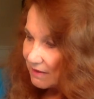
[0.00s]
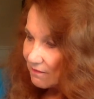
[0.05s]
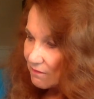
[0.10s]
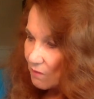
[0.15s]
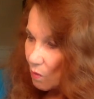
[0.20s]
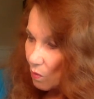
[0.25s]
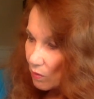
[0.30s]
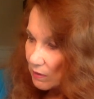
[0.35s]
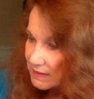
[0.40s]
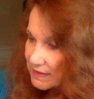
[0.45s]
of
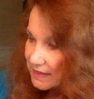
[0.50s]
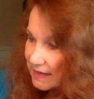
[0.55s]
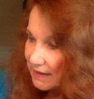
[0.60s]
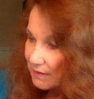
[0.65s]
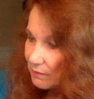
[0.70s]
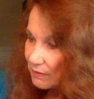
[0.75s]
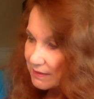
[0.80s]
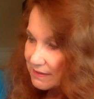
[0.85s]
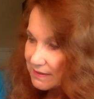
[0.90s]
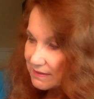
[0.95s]
course, he
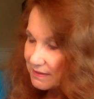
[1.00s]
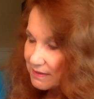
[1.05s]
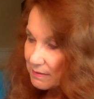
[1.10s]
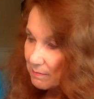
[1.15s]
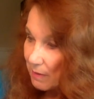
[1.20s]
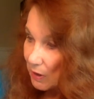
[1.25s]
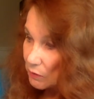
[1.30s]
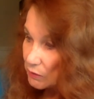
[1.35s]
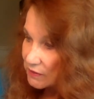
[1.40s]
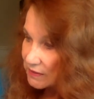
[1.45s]
was the
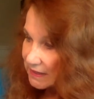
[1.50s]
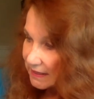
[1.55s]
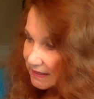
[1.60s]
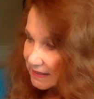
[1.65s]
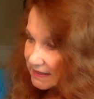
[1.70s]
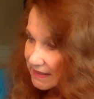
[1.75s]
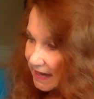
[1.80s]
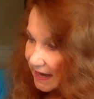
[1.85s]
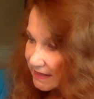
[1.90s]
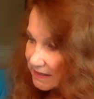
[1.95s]
most
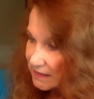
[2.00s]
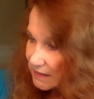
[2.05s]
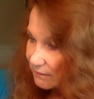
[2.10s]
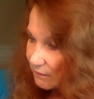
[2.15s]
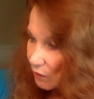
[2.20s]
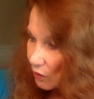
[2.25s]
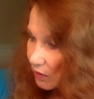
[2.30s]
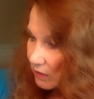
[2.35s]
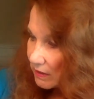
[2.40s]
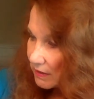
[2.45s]

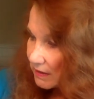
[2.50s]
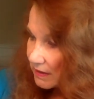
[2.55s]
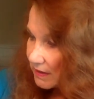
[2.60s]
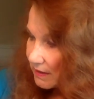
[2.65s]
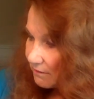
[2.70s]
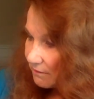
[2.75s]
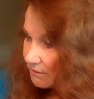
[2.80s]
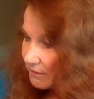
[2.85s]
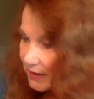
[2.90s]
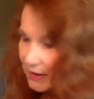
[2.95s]
successful
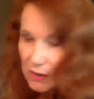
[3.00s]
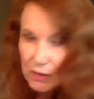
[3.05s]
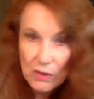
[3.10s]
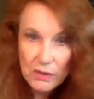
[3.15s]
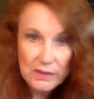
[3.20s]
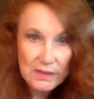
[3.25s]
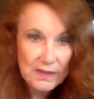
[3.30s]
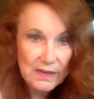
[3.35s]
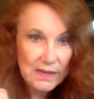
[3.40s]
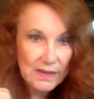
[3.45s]

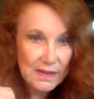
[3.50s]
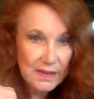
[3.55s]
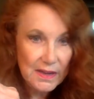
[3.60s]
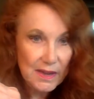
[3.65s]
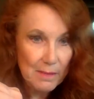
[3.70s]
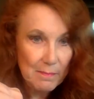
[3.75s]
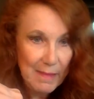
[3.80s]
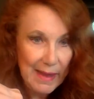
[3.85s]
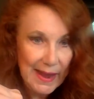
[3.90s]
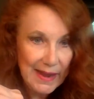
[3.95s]
field
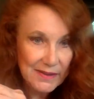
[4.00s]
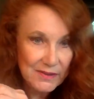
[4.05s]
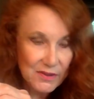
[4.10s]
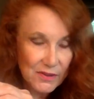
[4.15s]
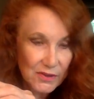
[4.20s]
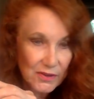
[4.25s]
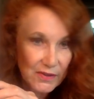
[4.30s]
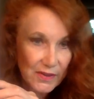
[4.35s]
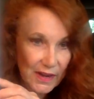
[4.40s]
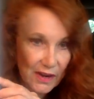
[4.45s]

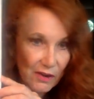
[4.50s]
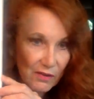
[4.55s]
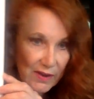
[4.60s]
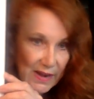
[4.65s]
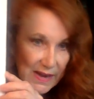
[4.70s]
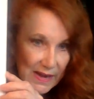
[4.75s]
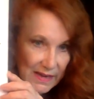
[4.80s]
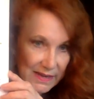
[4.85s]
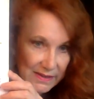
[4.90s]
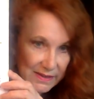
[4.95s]
commander there
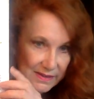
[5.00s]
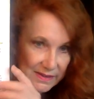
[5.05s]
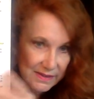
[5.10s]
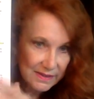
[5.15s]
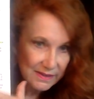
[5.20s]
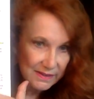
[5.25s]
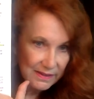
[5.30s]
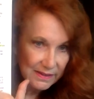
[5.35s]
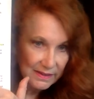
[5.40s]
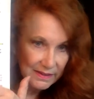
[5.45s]
is.
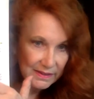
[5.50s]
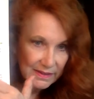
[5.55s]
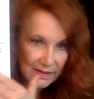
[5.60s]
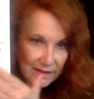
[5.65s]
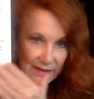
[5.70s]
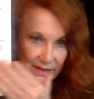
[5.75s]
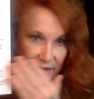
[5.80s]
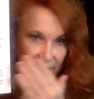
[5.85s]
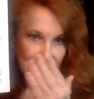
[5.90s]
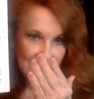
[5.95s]

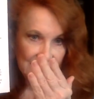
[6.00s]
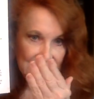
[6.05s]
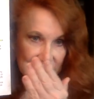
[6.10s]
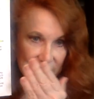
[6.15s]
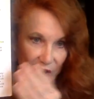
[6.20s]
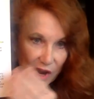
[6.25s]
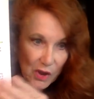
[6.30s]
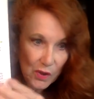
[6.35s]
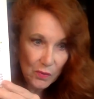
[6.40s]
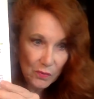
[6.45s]

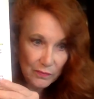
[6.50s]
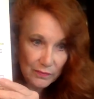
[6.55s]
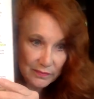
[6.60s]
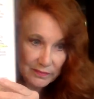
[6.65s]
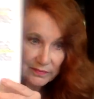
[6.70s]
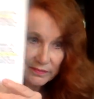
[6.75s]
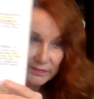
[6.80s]
So